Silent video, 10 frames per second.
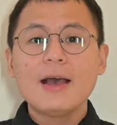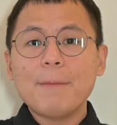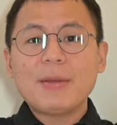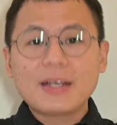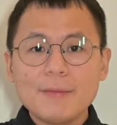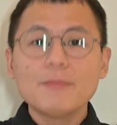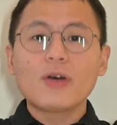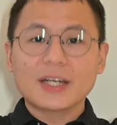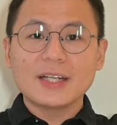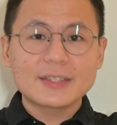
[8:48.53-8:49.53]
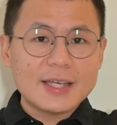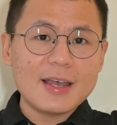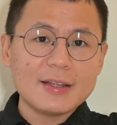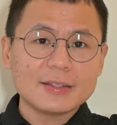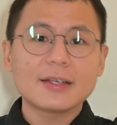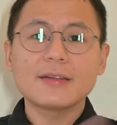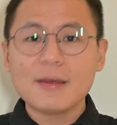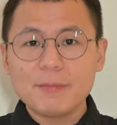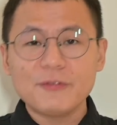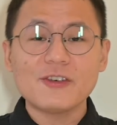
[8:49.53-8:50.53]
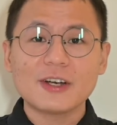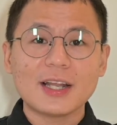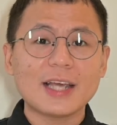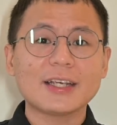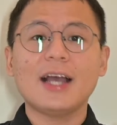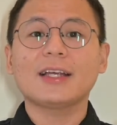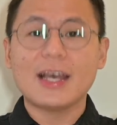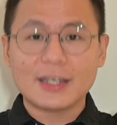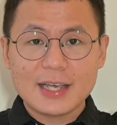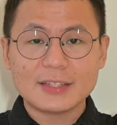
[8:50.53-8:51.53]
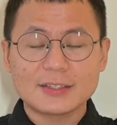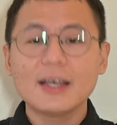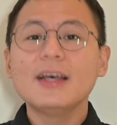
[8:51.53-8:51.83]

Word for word: I've become more content than before. Like, I can get